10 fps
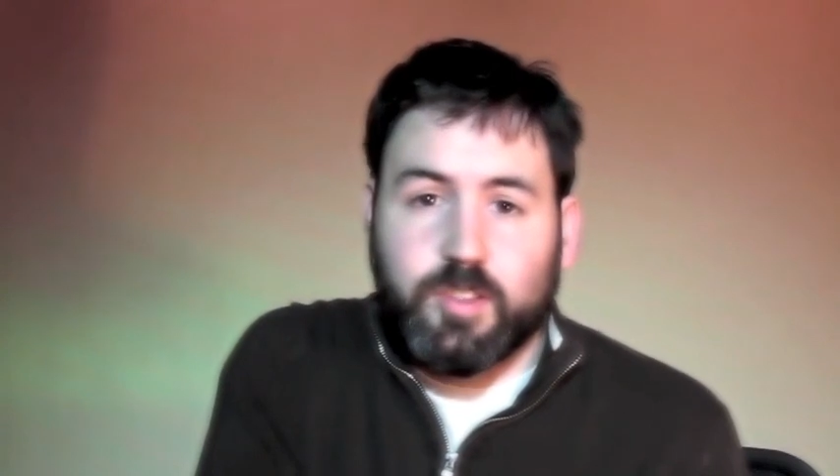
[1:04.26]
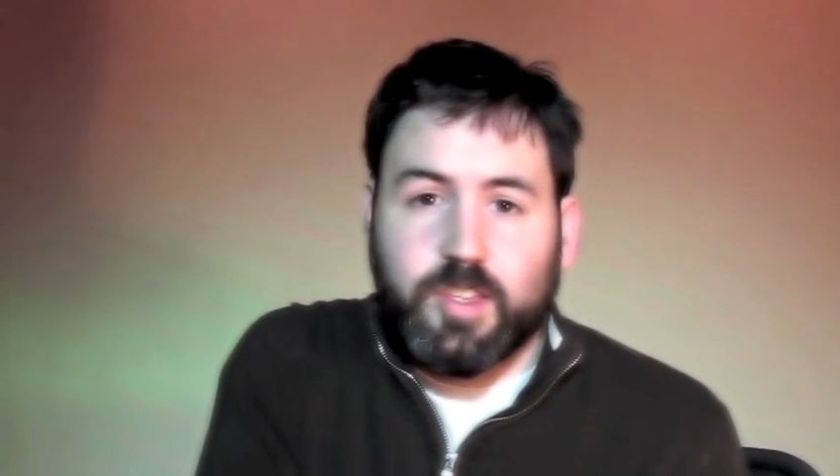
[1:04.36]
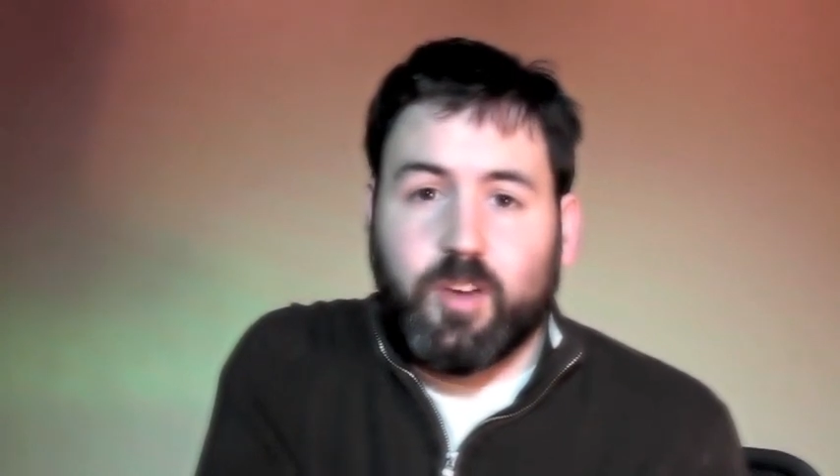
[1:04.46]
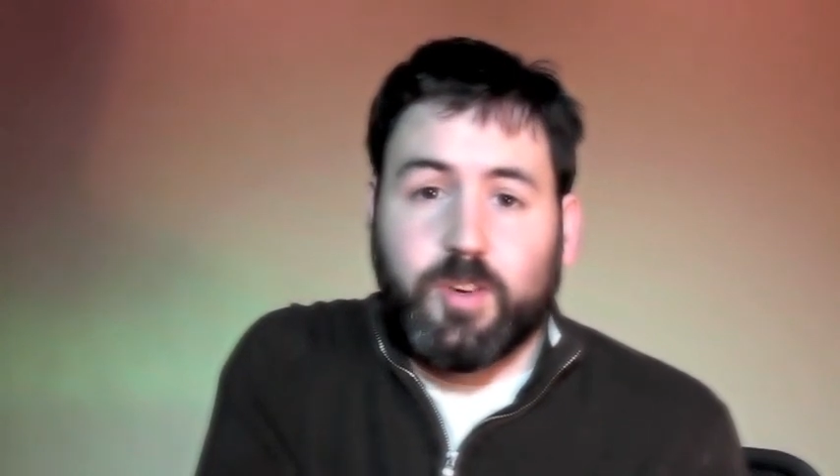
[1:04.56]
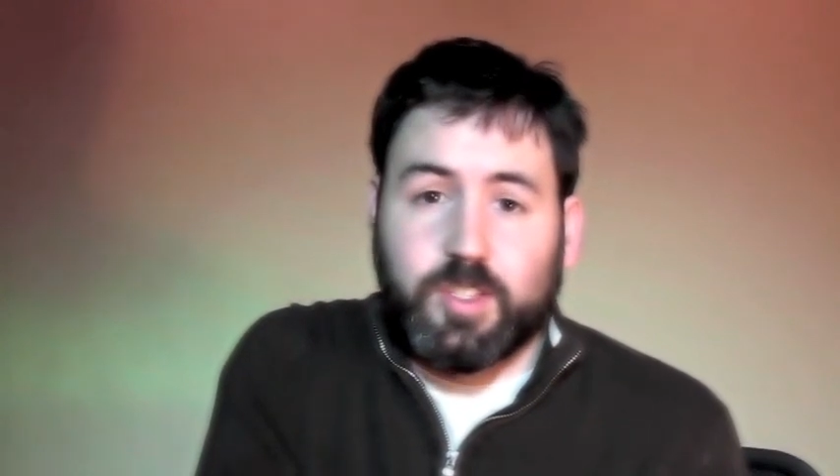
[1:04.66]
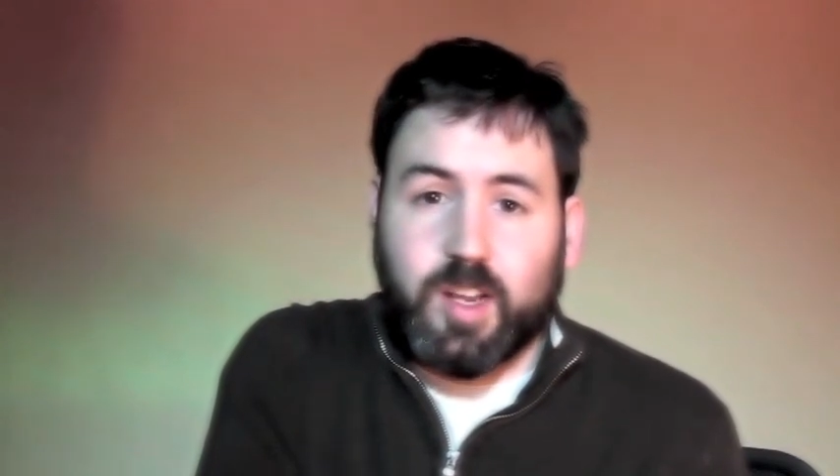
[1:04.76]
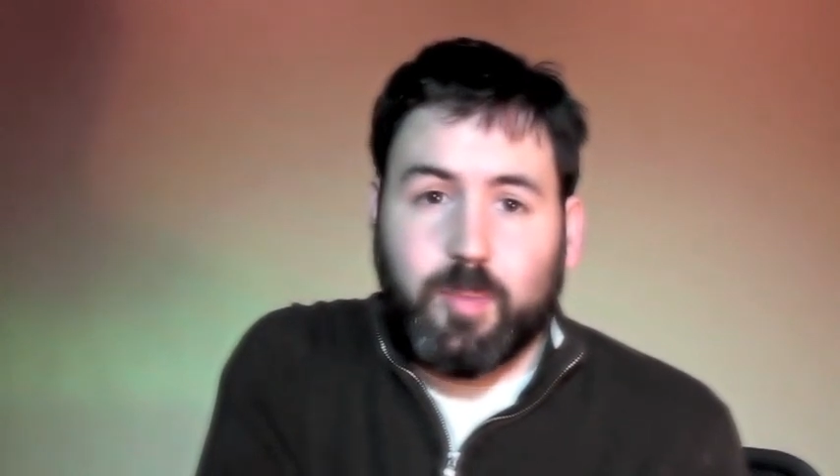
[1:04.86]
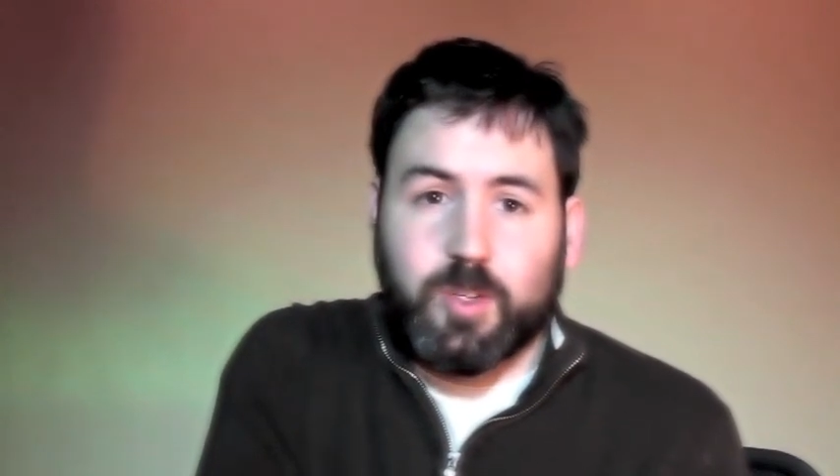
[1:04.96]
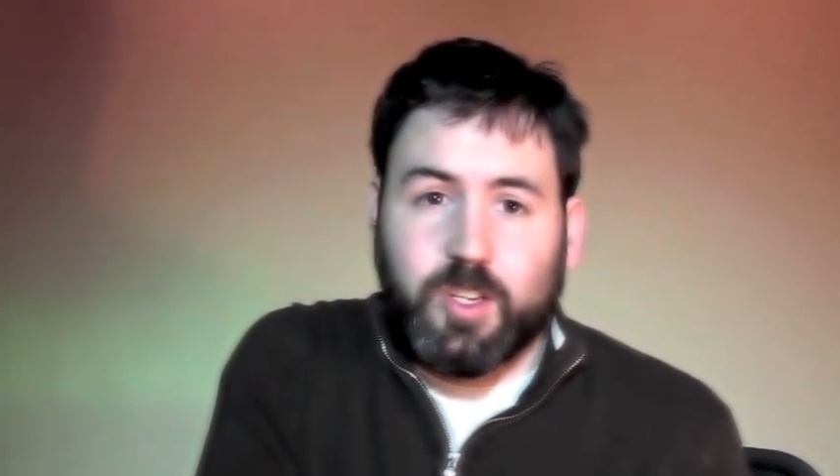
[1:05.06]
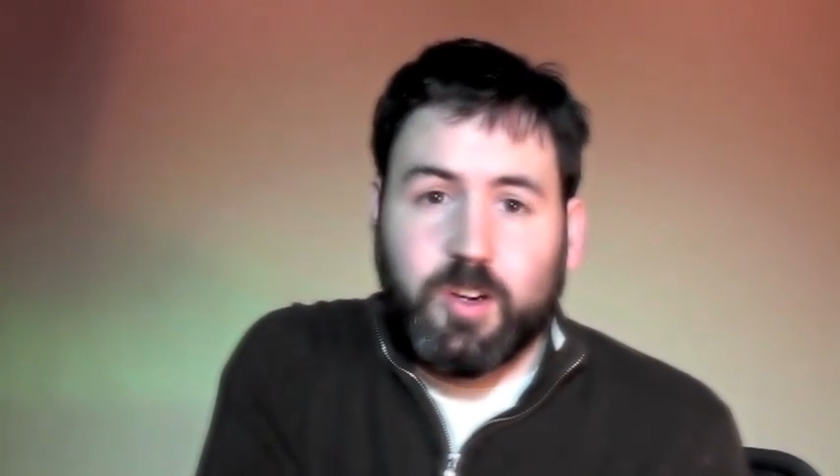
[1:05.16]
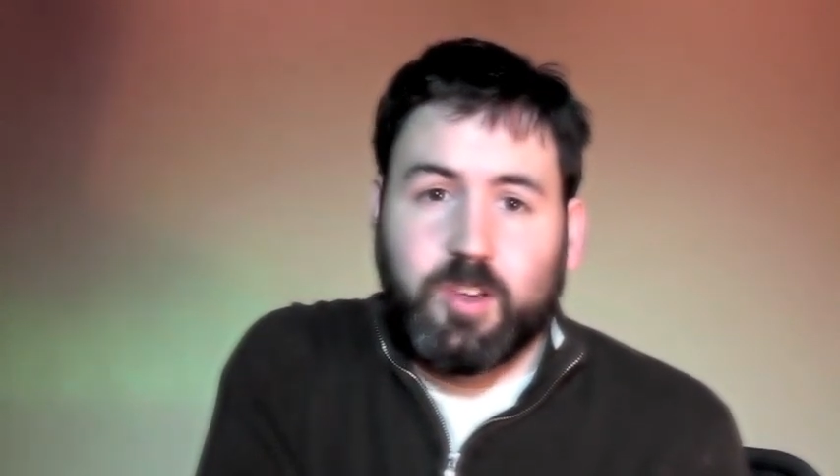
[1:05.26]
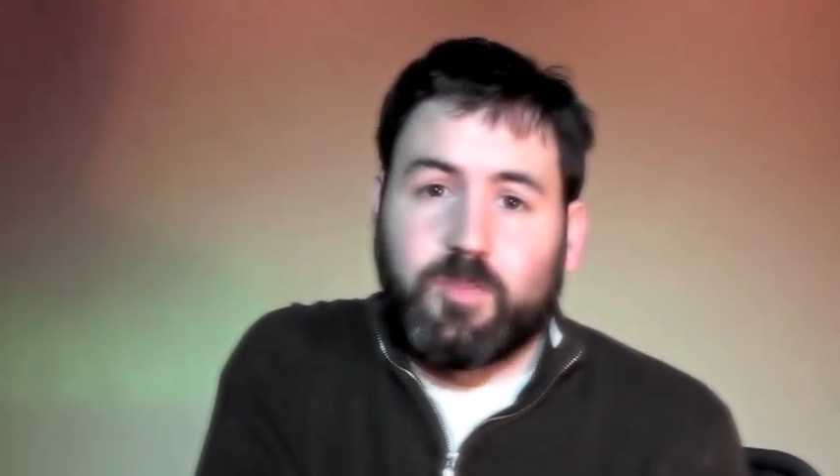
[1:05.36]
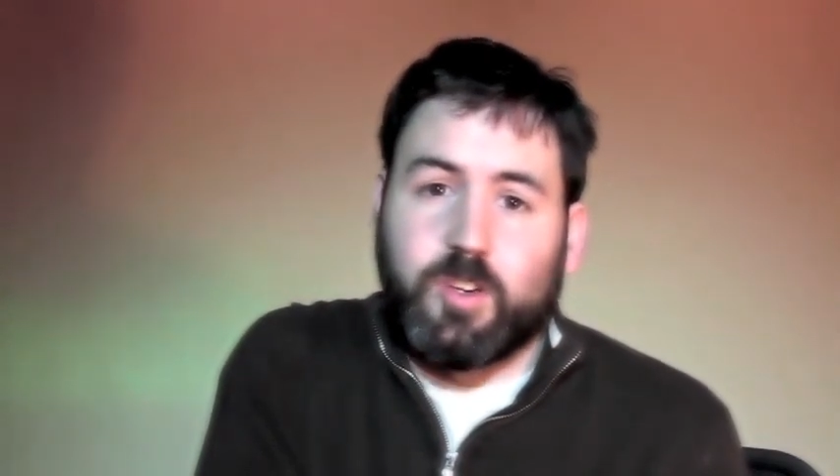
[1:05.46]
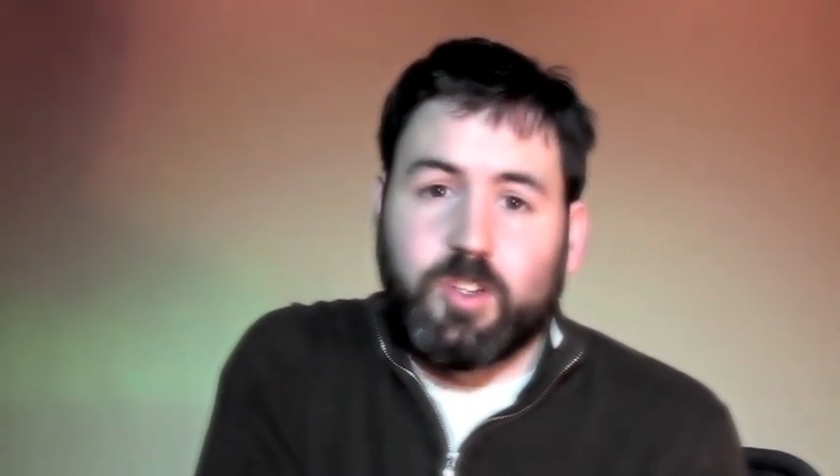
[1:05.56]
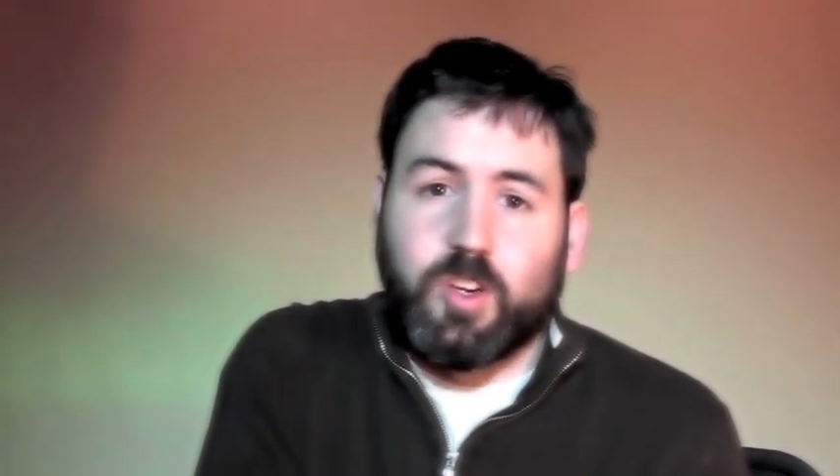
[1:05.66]
itself as an opportunity
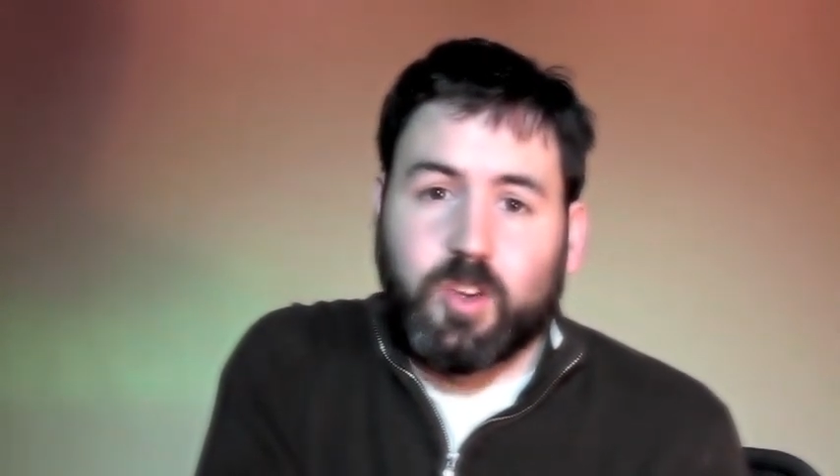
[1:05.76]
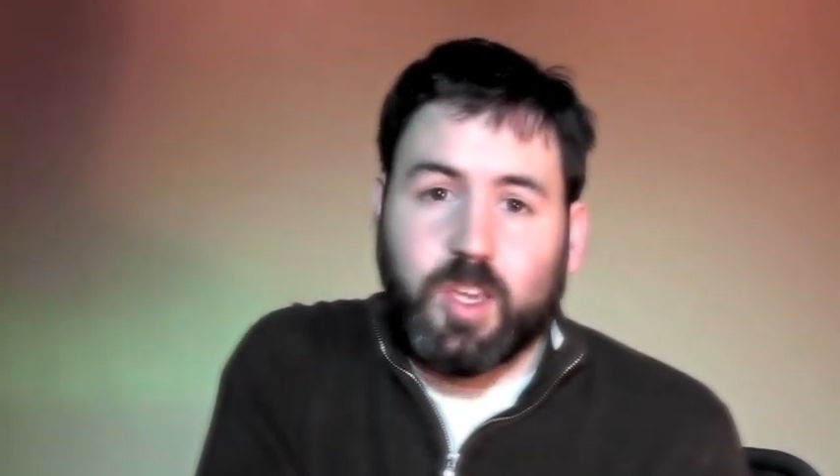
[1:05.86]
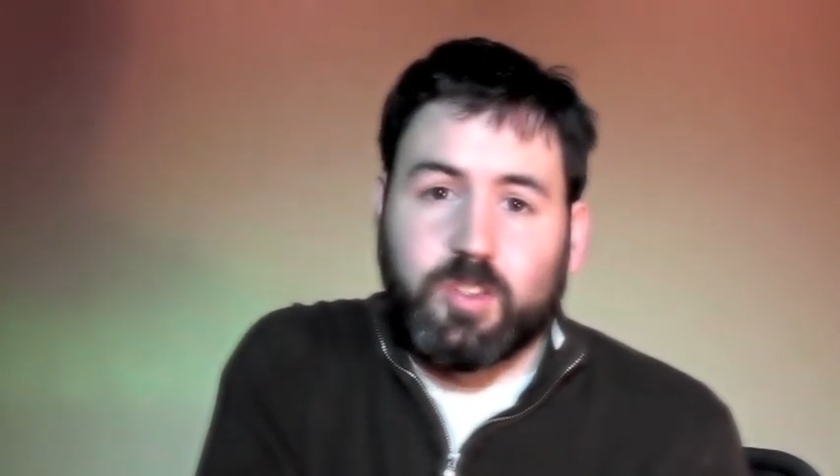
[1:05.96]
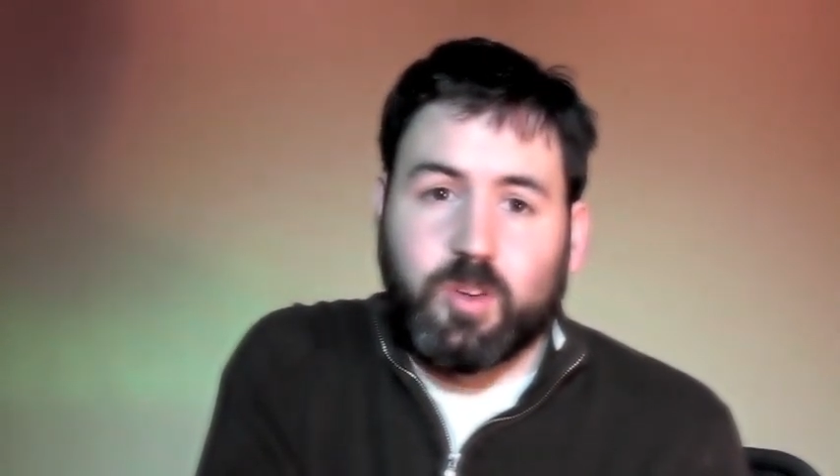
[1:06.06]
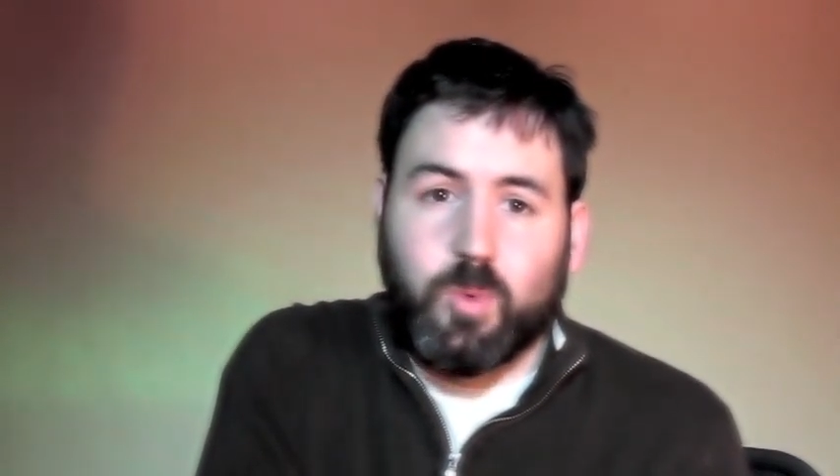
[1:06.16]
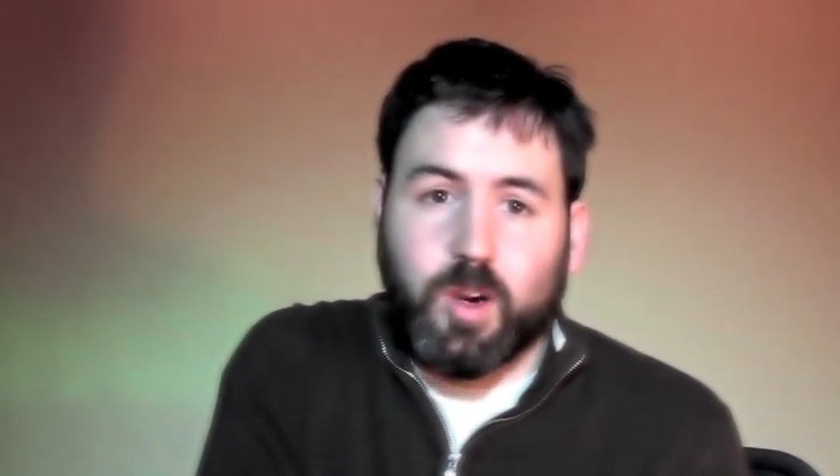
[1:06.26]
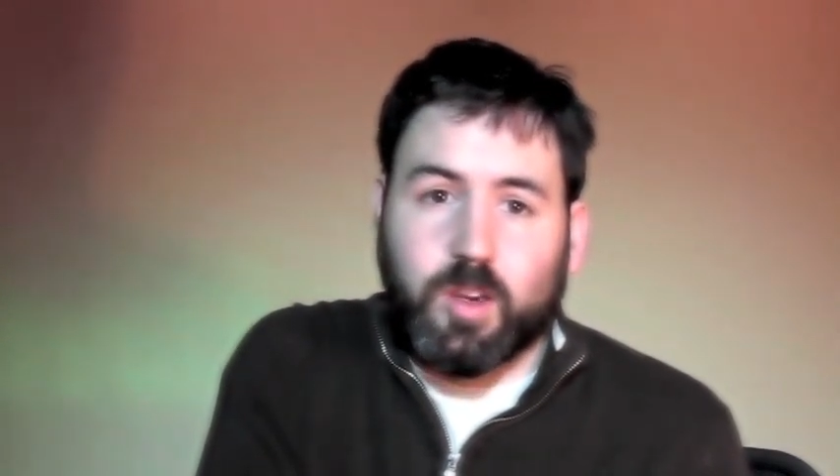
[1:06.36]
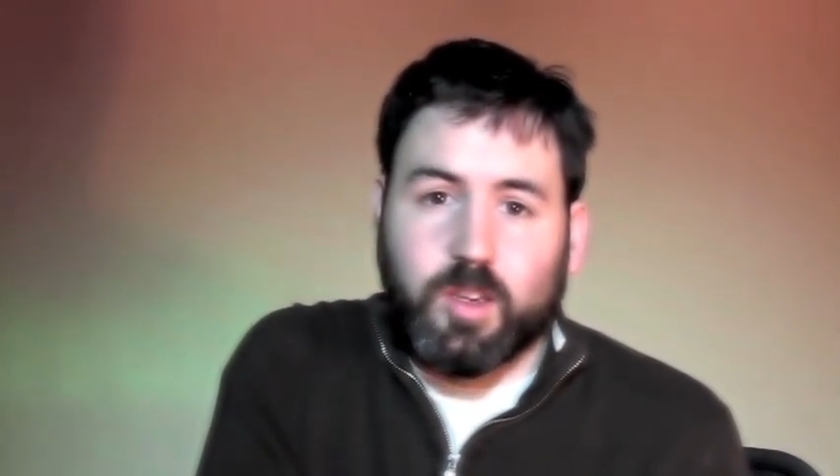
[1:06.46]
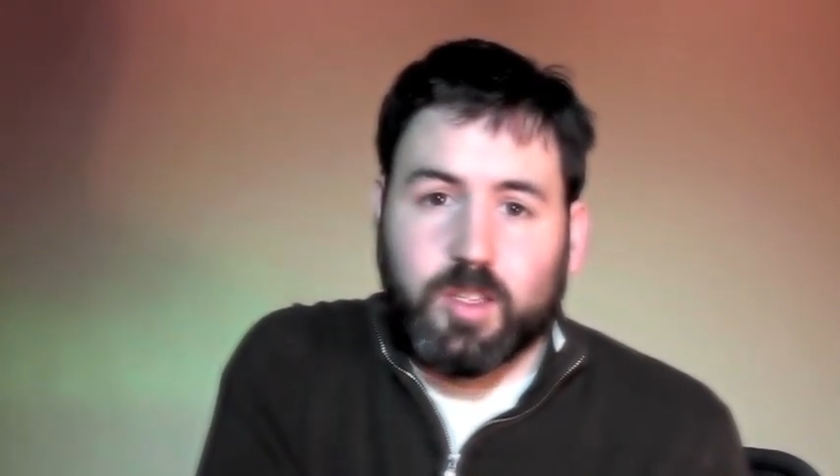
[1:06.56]
for you to showcase your work.